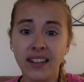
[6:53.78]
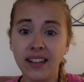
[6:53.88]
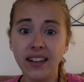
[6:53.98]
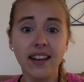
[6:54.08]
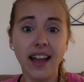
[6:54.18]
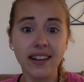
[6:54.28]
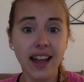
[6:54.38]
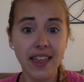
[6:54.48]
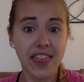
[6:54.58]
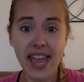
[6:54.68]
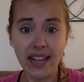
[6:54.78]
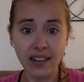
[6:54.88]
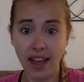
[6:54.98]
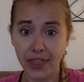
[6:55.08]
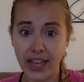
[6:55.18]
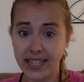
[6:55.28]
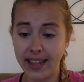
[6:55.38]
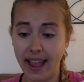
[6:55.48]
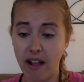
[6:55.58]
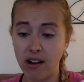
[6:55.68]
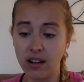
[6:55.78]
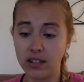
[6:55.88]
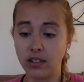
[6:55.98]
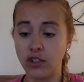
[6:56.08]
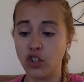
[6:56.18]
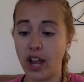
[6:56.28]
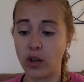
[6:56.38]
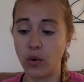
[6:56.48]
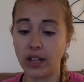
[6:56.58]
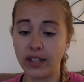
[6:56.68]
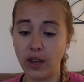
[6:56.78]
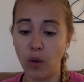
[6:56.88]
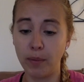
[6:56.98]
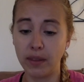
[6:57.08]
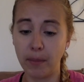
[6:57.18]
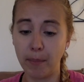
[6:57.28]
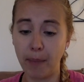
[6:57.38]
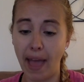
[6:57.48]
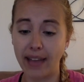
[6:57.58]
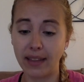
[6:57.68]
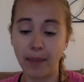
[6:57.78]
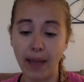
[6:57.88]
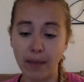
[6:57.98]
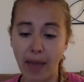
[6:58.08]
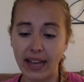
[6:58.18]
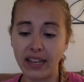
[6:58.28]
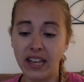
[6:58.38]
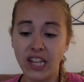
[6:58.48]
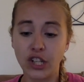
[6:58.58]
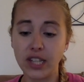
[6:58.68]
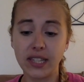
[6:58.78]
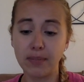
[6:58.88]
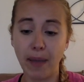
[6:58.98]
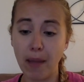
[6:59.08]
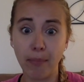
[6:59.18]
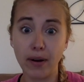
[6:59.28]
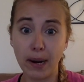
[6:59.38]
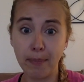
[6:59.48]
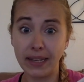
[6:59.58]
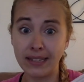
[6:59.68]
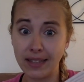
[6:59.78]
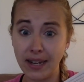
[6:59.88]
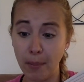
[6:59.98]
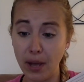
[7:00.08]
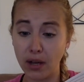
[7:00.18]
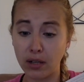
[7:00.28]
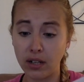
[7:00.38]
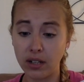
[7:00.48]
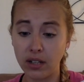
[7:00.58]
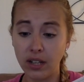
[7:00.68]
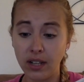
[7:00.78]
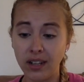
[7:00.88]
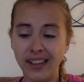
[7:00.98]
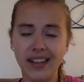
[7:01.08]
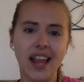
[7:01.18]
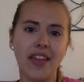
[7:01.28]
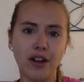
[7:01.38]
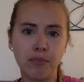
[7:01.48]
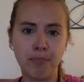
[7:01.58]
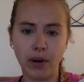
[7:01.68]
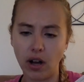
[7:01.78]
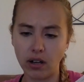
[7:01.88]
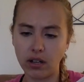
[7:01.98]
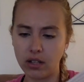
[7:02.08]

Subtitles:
Nothing's in there." Jack quickly opened the backpack. "Just paper, a pencil, and a book." "Another book,"